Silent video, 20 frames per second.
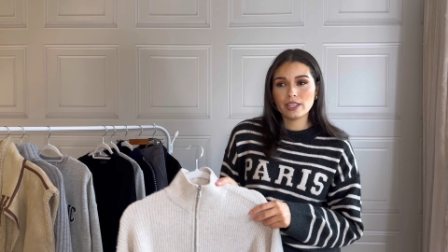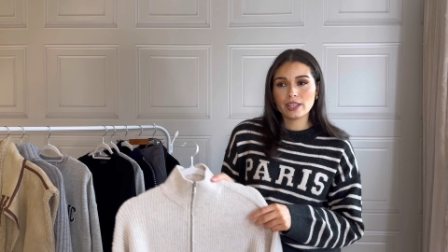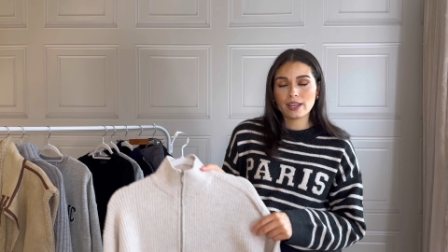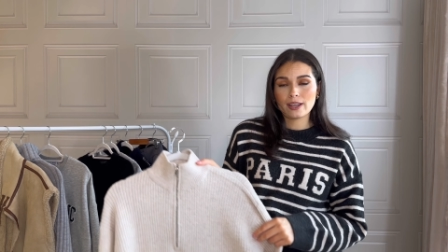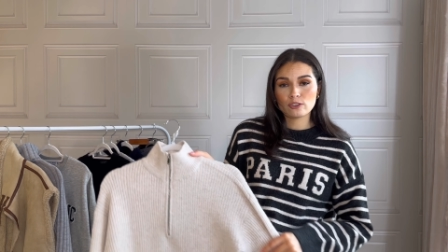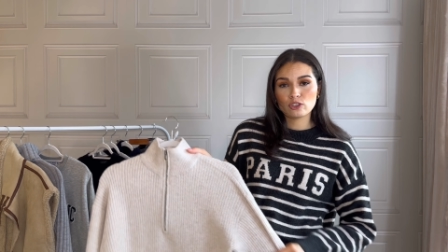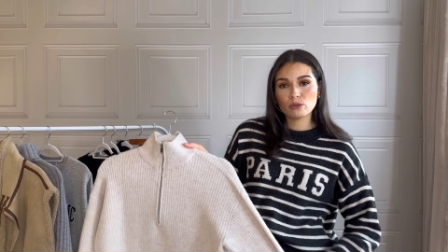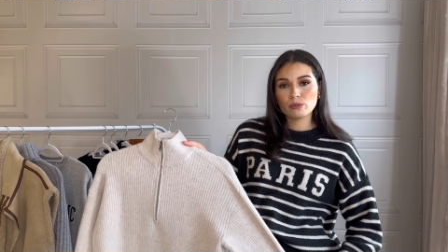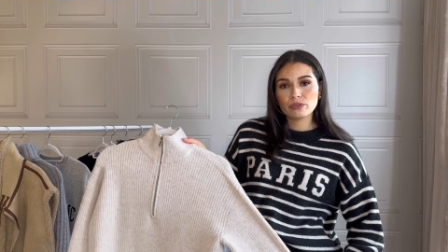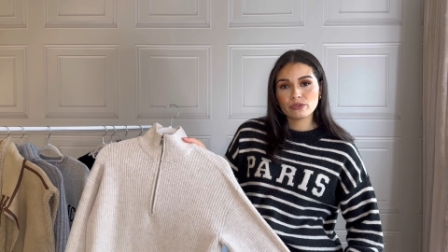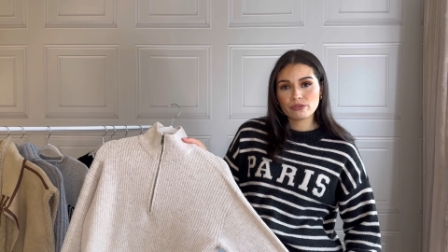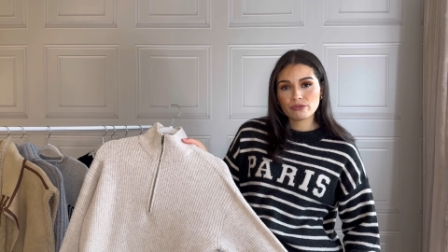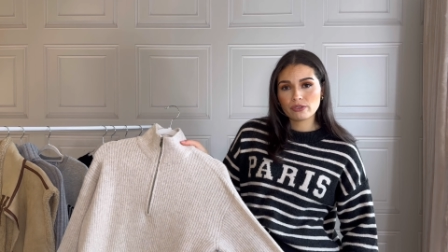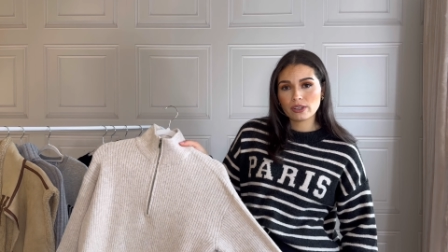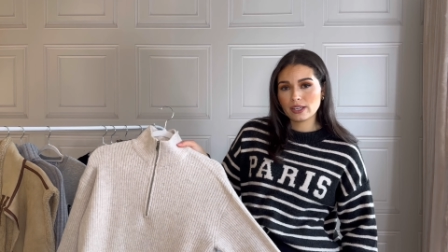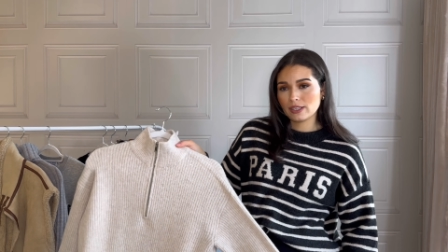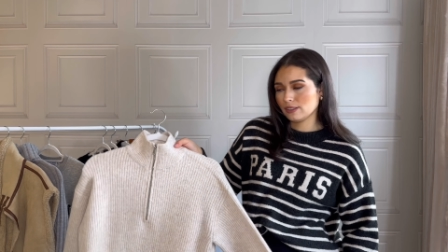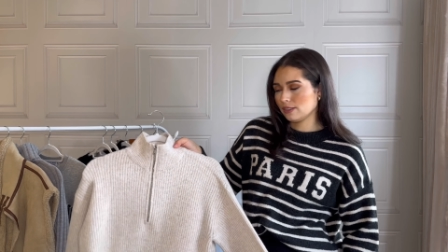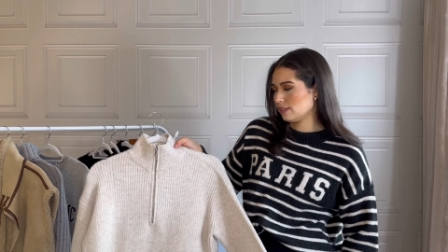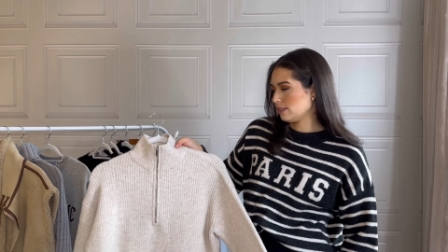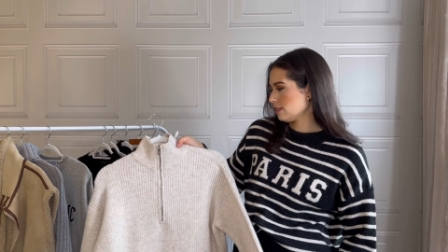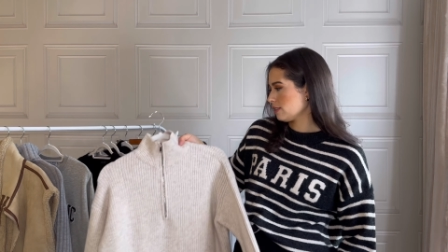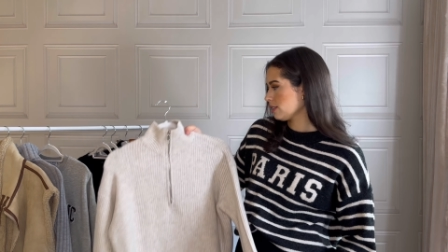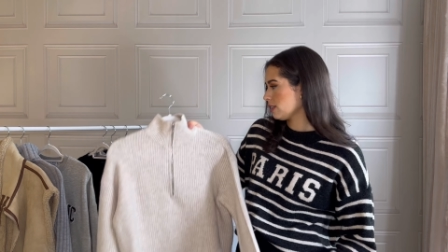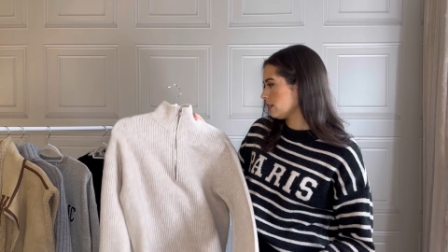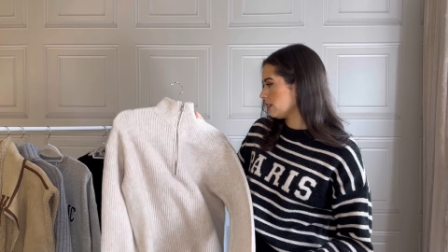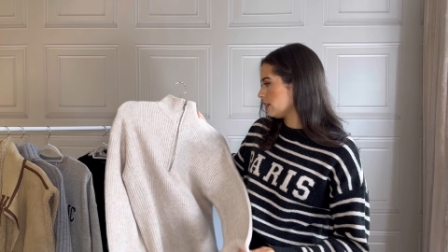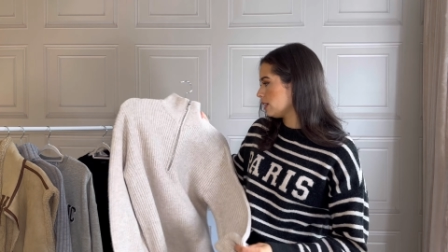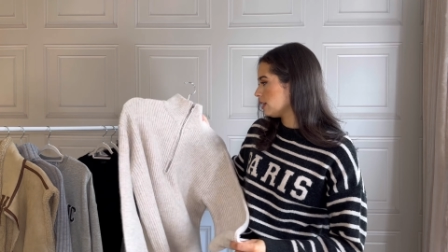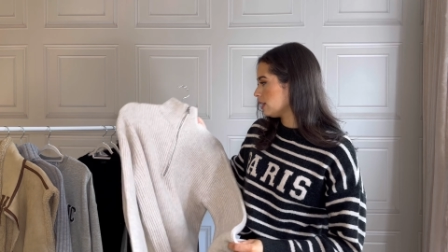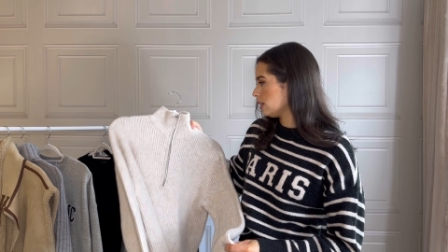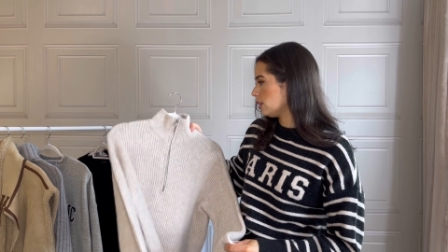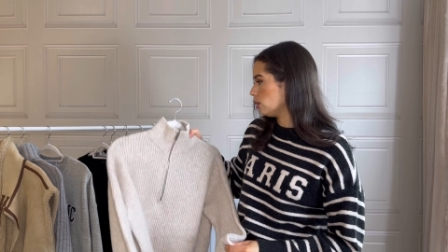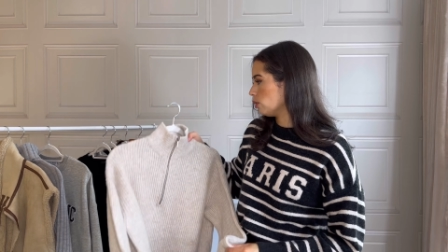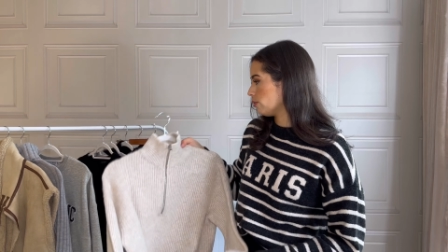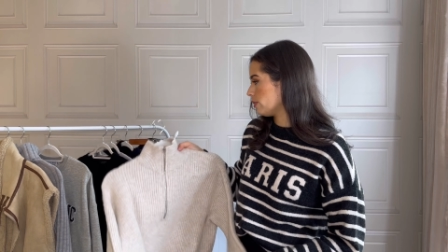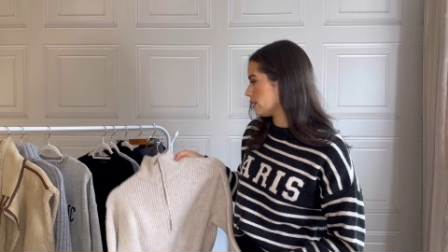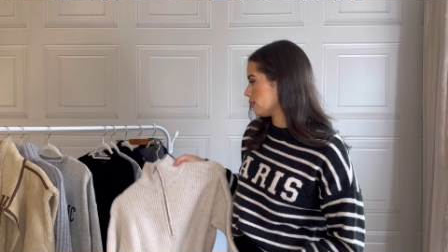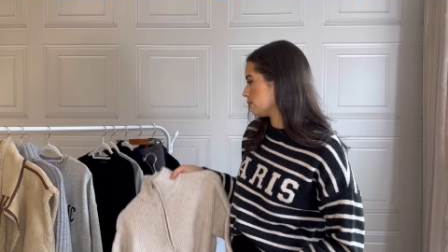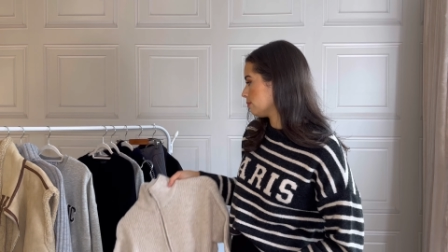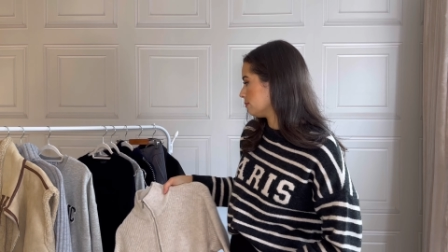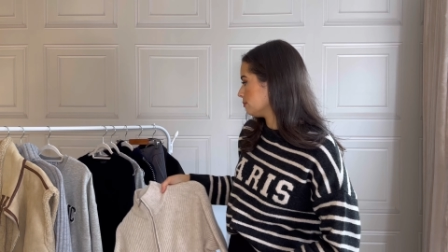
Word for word: catch up with friends. Love it.